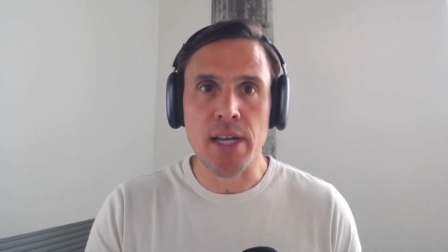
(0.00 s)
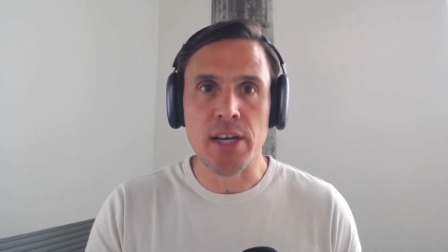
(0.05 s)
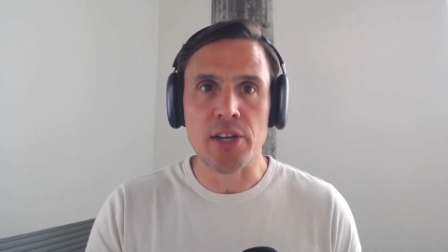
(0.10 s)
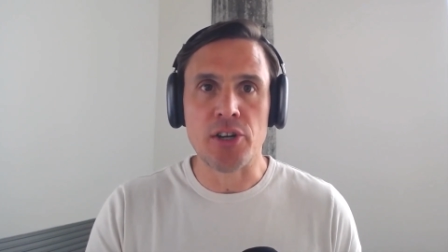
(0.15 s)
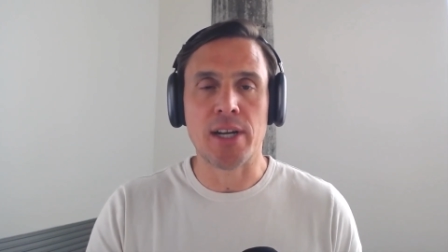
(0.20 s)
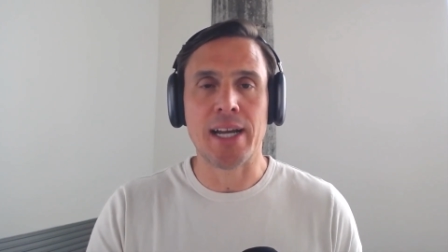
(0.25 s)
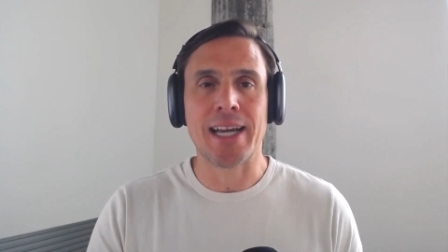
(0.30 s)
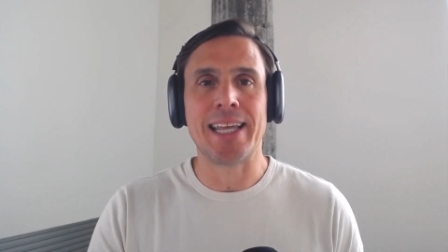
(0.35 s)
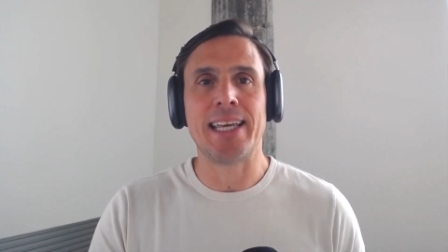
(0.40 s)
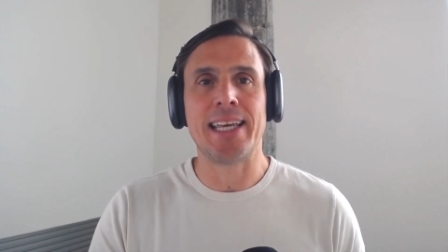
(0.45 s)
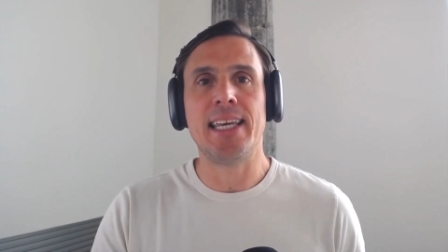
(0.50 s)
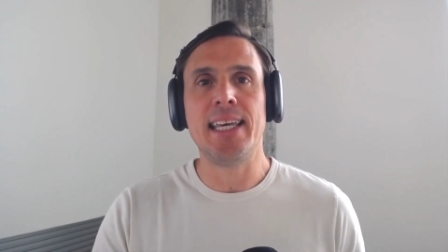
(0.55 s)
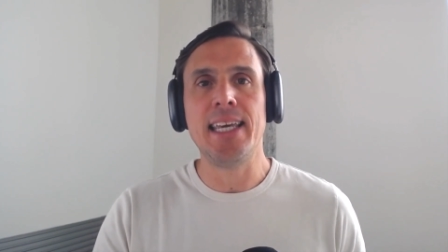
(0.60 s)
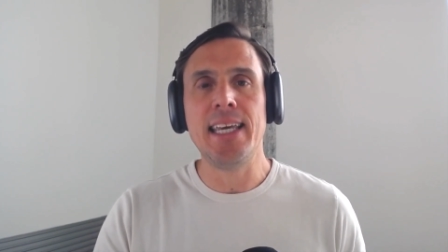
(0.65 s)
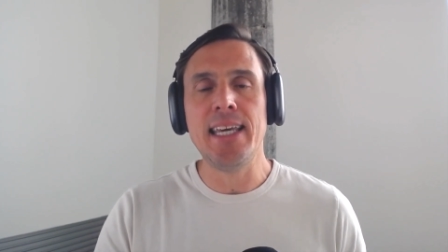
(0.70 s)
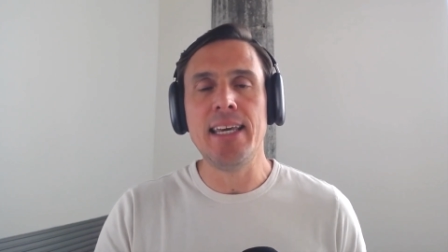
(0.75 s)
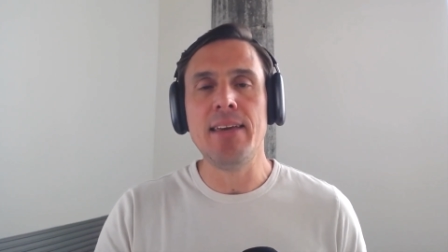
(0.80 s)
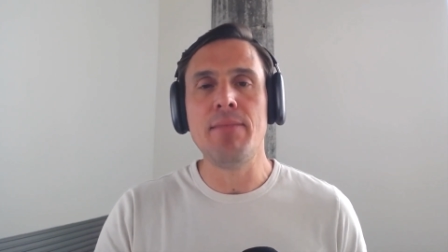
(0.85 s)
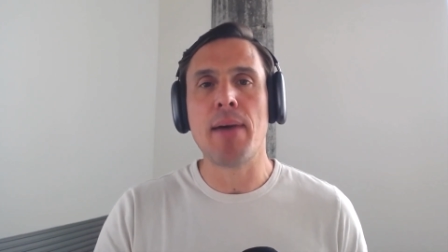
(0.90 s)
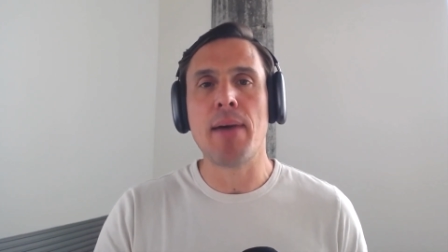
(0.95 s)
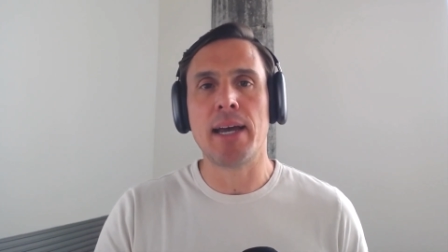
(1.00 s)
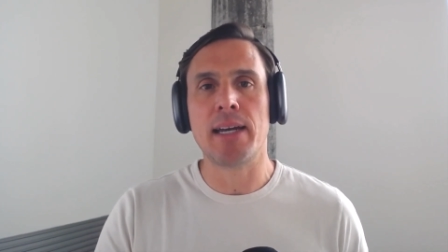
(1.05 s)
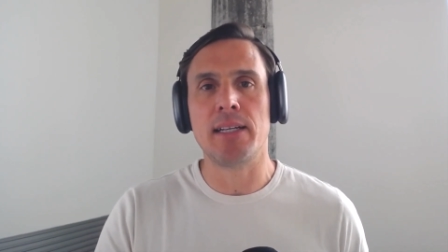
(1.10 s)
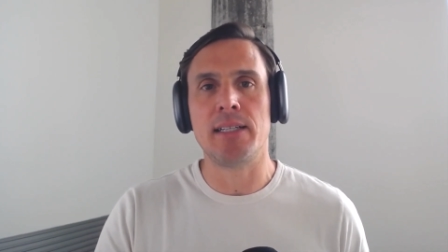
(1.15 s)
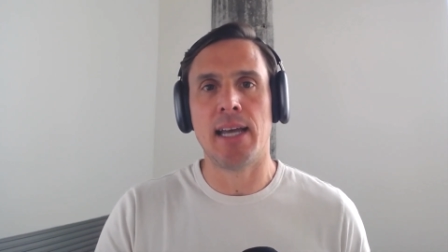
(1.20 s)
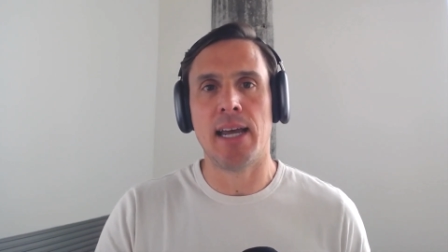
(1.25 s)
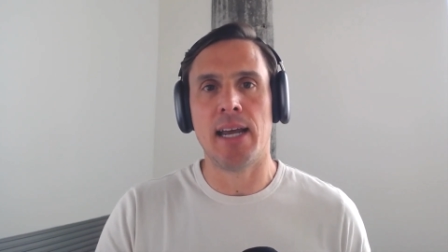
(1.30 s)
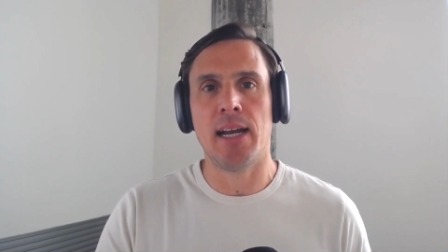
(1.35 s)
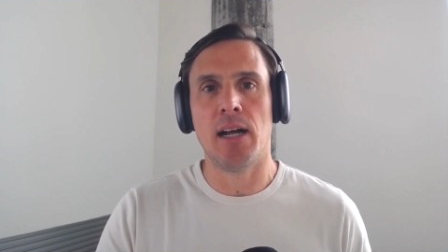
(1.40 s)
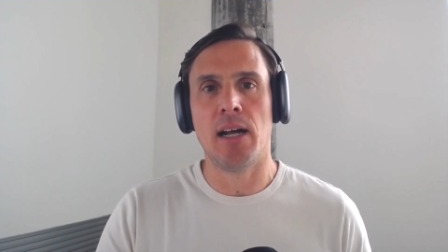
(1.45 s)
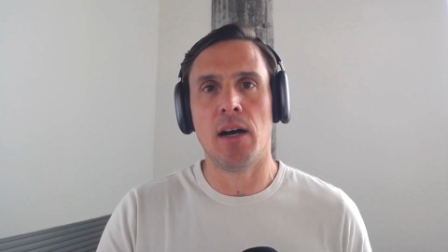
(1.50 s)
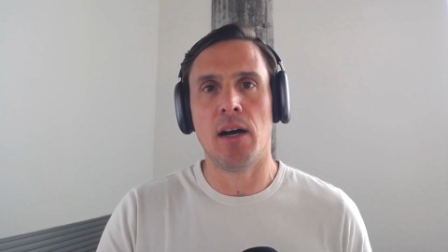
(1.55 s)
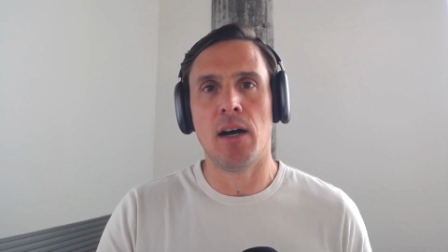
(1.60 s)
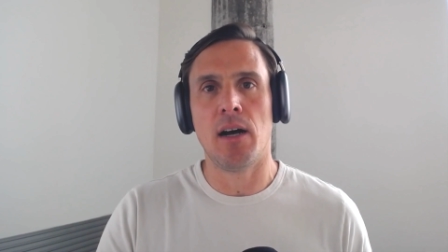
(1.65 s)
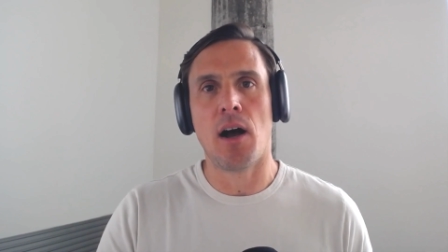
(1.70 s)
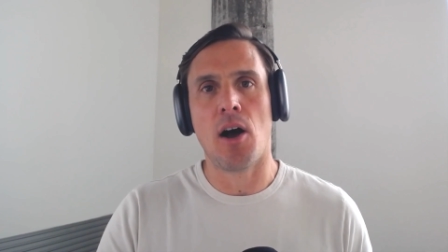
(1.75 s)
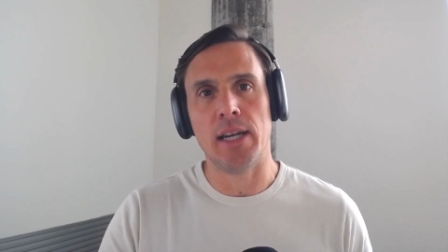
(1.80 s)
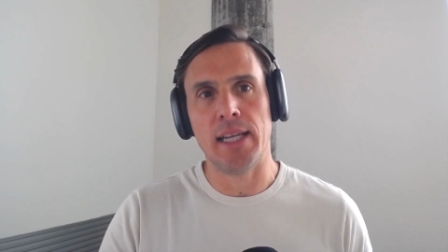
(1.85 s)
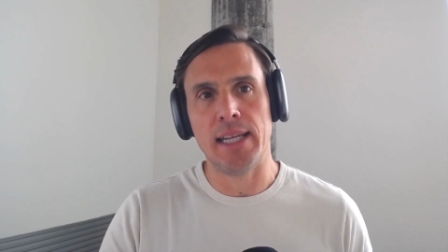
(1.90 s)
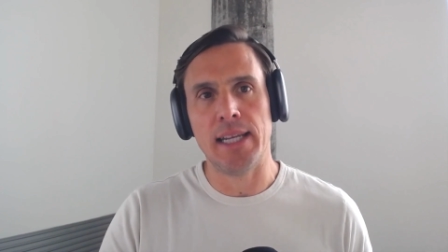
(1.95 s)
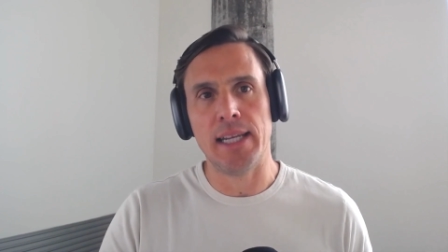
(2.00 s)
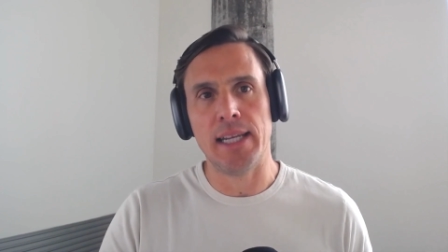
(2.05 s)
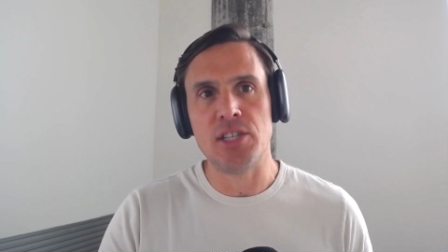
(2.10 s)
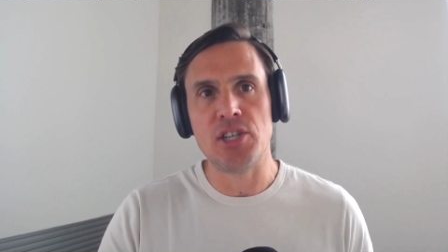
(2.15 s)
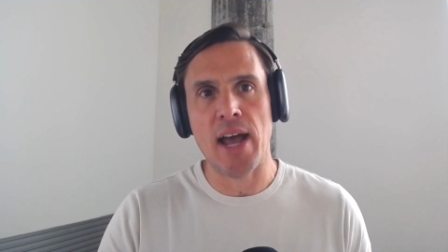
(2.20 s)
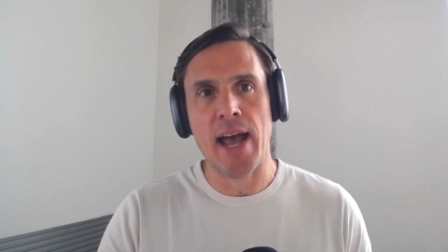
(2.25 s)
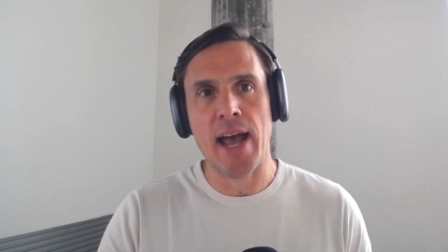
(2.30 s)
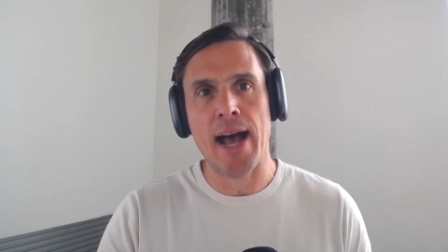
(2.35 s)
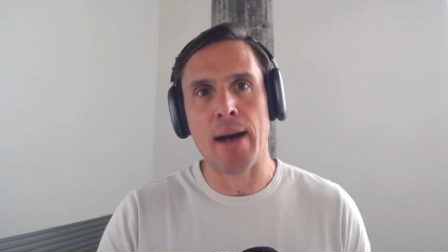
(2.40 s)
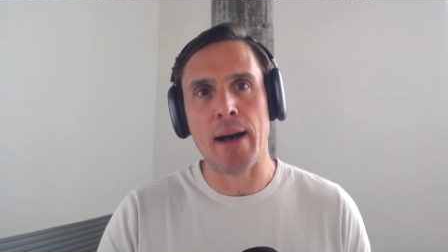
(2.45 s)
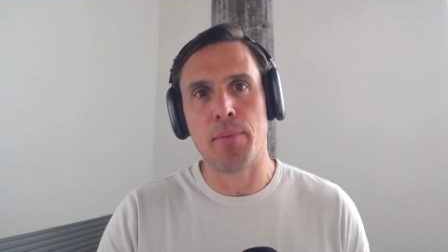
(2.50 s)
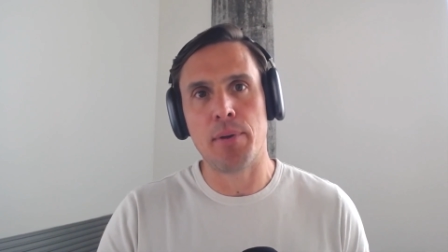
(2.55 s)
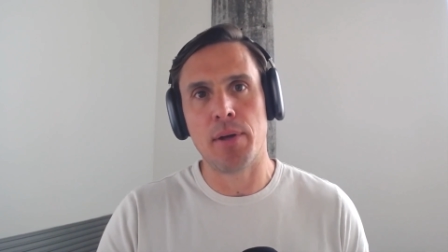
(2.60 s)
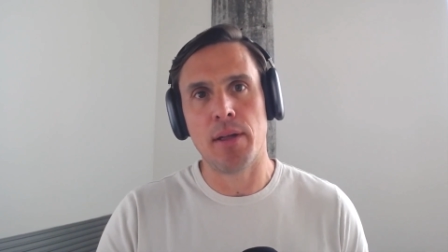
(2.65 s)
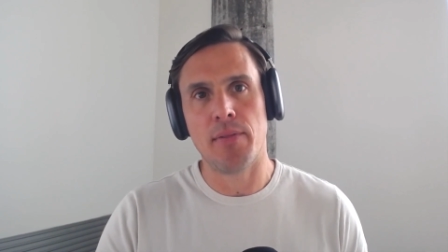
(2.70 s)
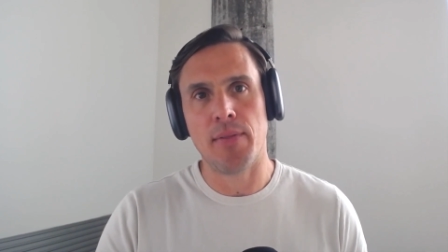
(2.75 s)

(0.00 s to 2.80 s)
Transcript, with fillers: and you're getting key metadata on each app